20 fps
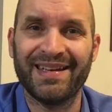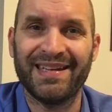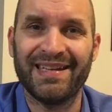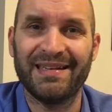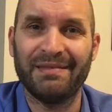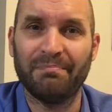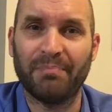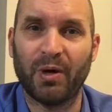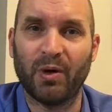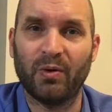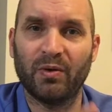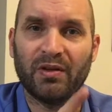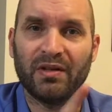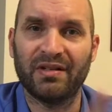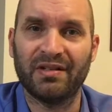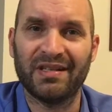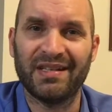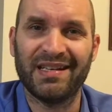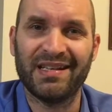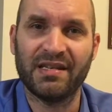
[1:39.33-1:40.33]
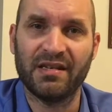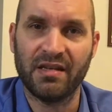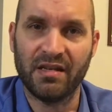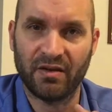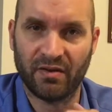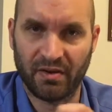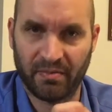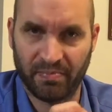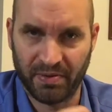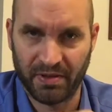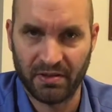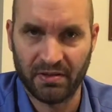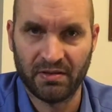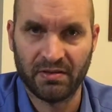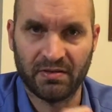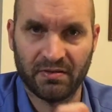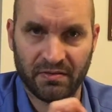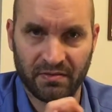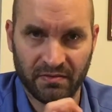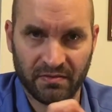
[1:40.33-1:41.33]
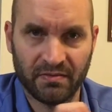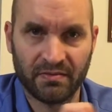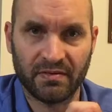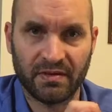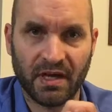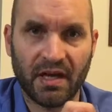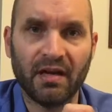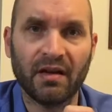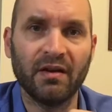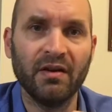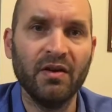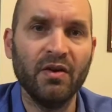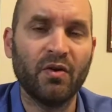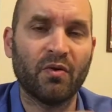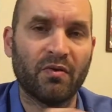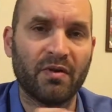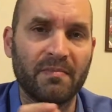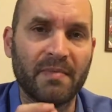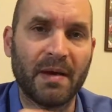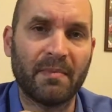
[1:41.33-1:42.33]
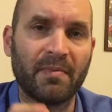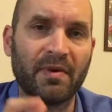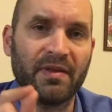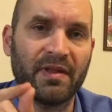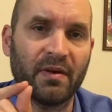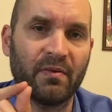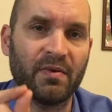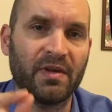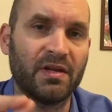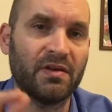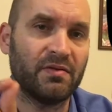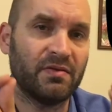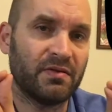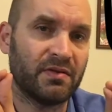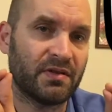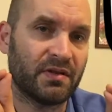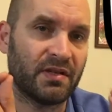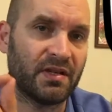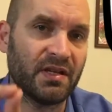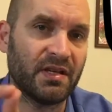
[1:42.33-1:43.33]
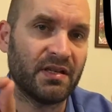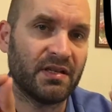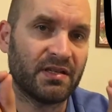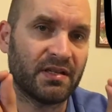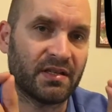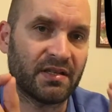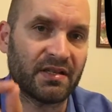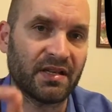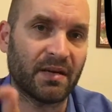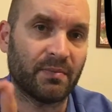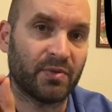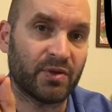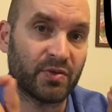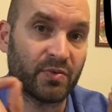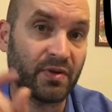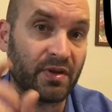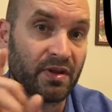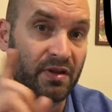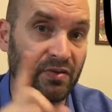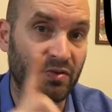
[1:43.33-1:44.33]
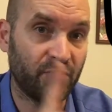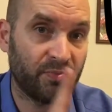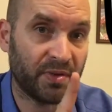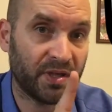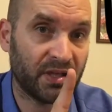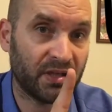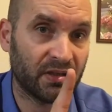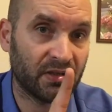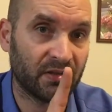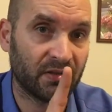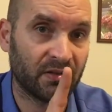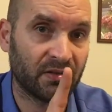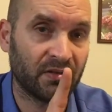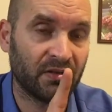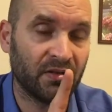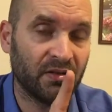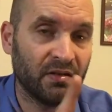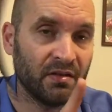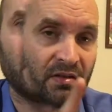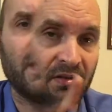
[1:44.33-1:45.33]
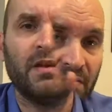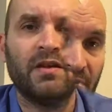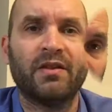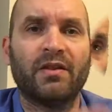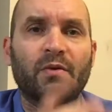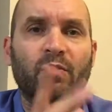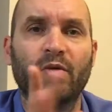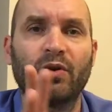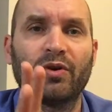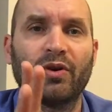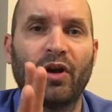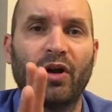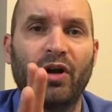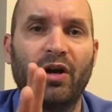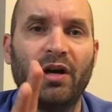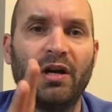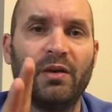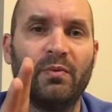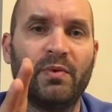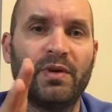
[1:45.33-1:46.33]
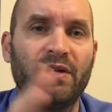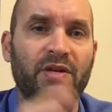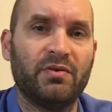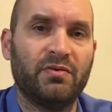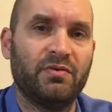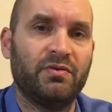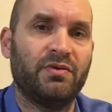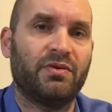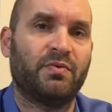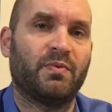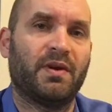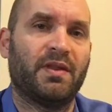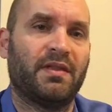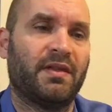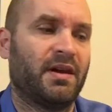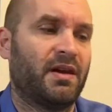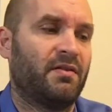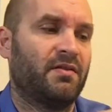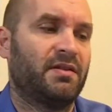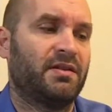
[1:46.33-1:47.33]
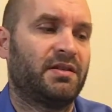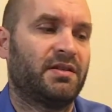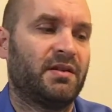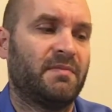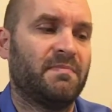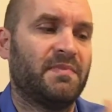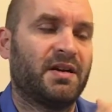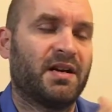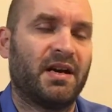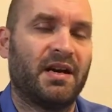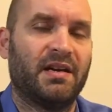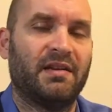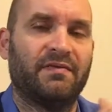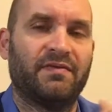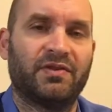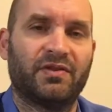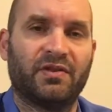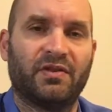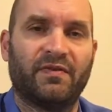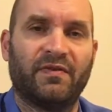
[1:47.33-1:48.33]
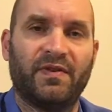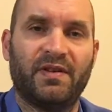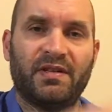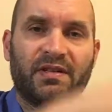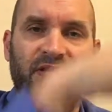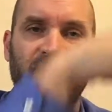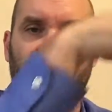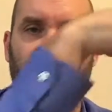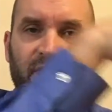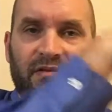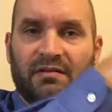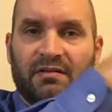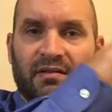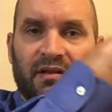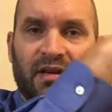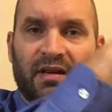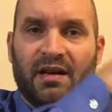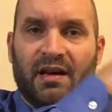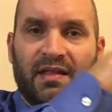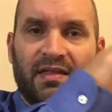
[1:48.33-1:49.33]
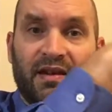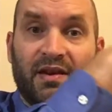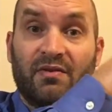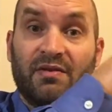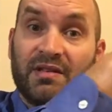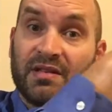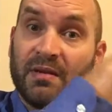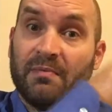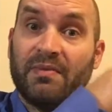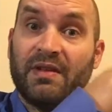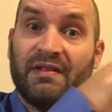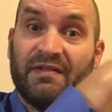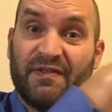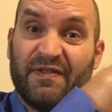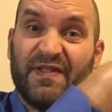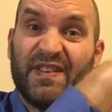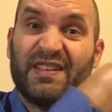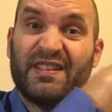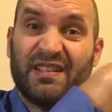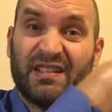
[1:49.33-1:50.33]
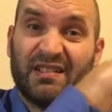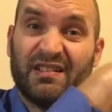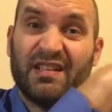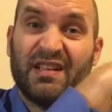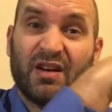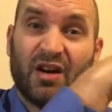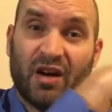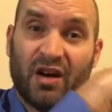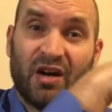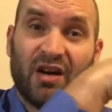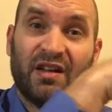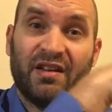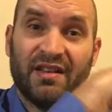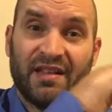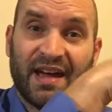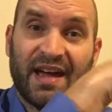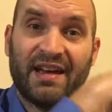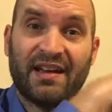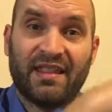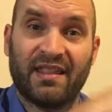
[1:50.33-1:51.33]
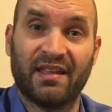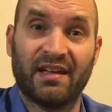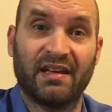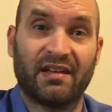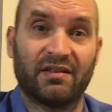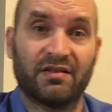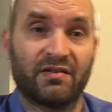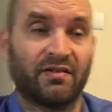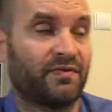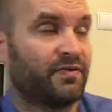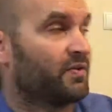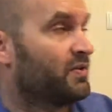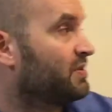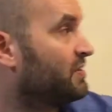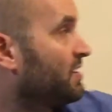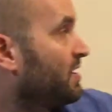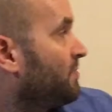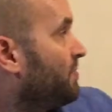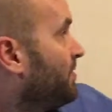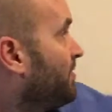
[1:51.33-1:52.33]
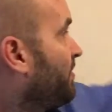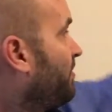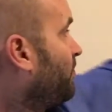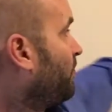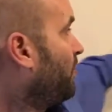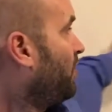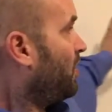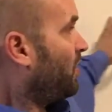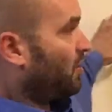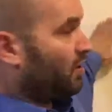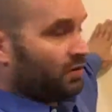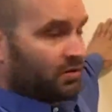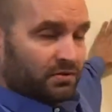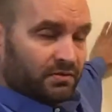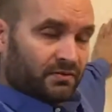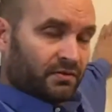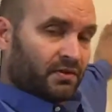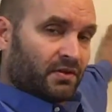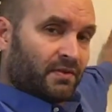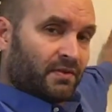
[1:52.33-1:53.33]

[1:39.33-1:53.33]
in Poland, in Europe. Okay? Remember that we use these examples with to be. The word on we use when there is some kind of surface and there is something physically on that thing. So for example, the wall